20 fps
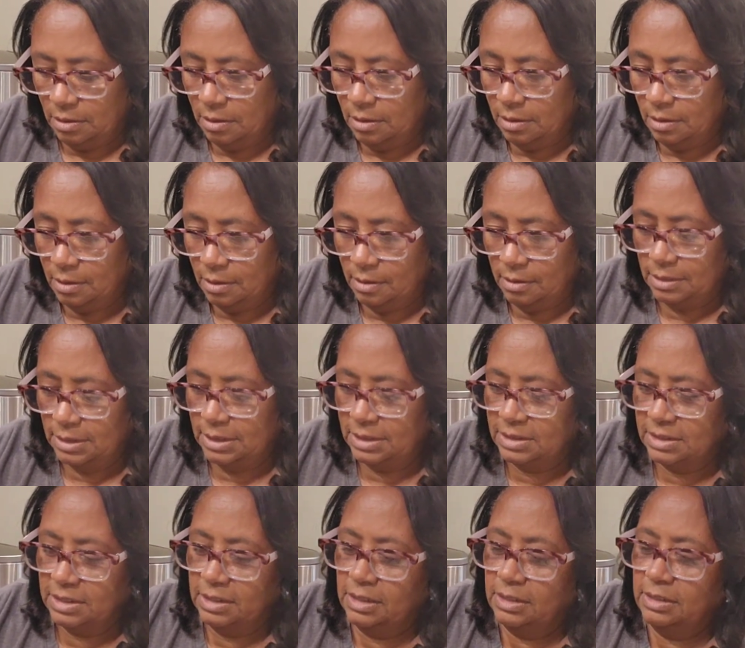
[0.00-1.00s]
uh,
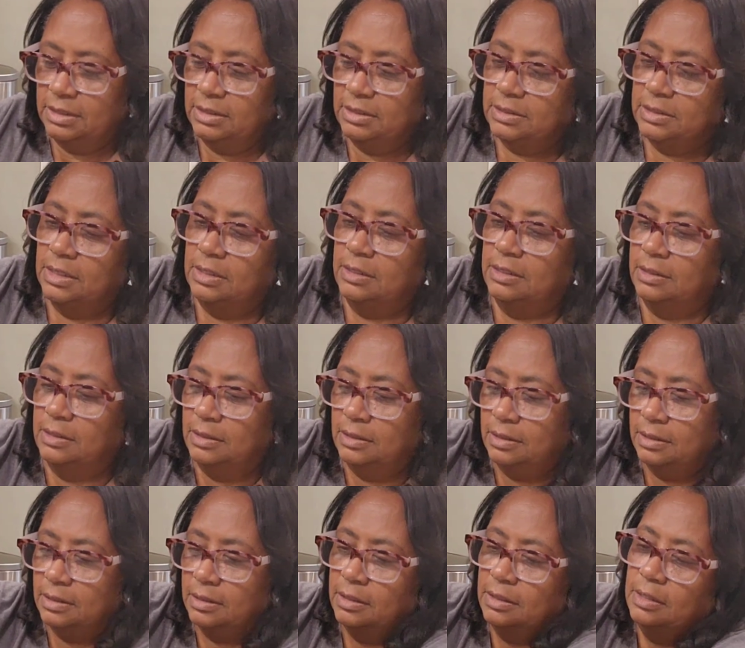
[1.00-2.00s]
this is
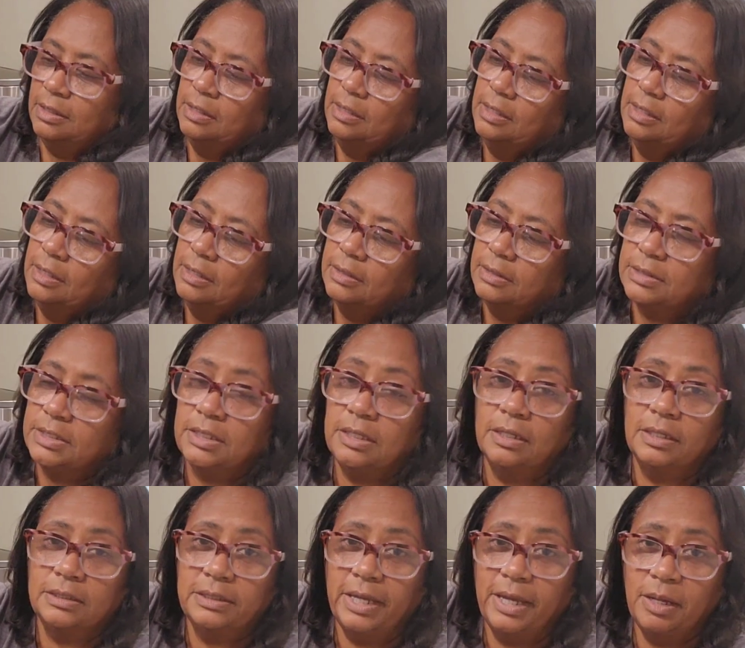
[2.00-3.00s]

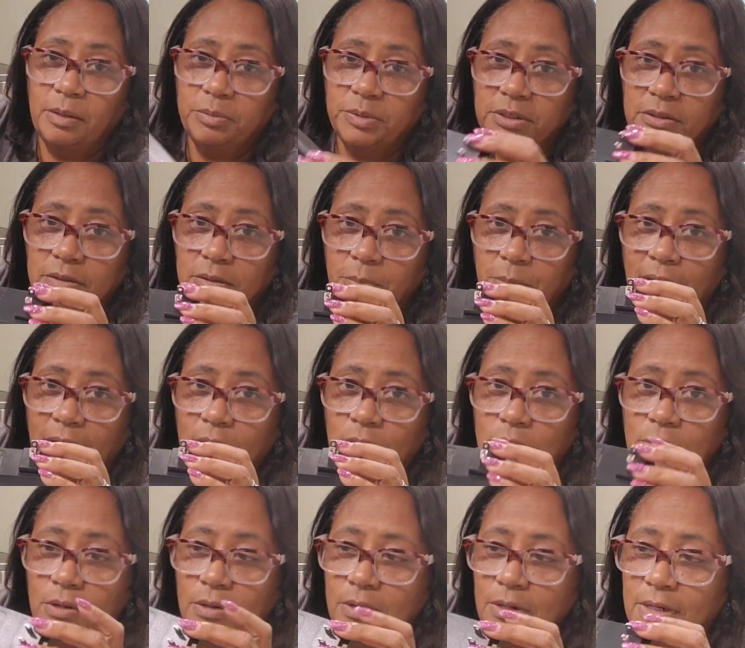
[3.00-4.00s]
the adapter, the
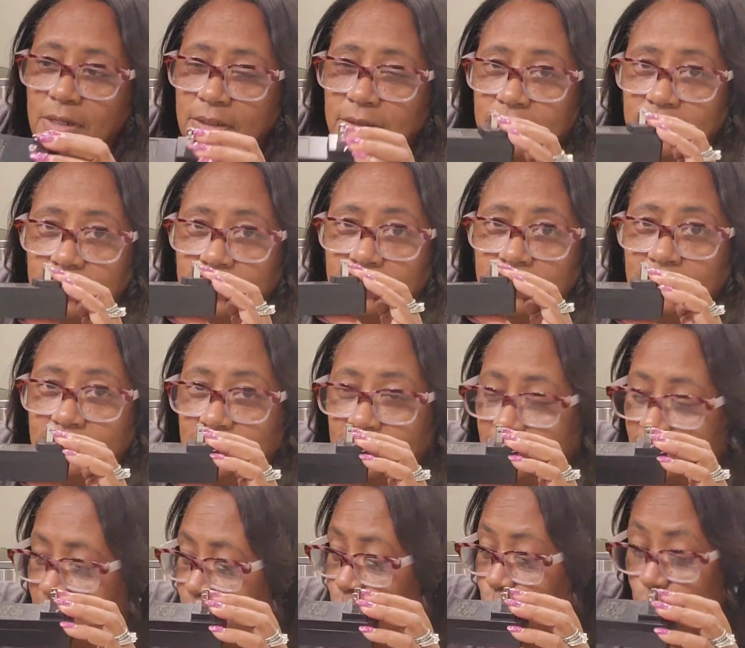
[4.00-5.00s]
power cord
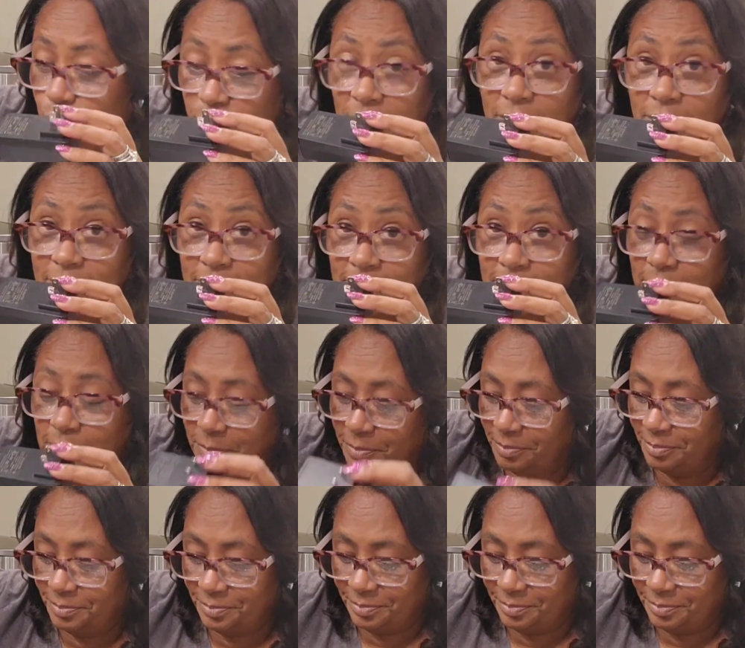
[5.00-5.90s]
to plug it up.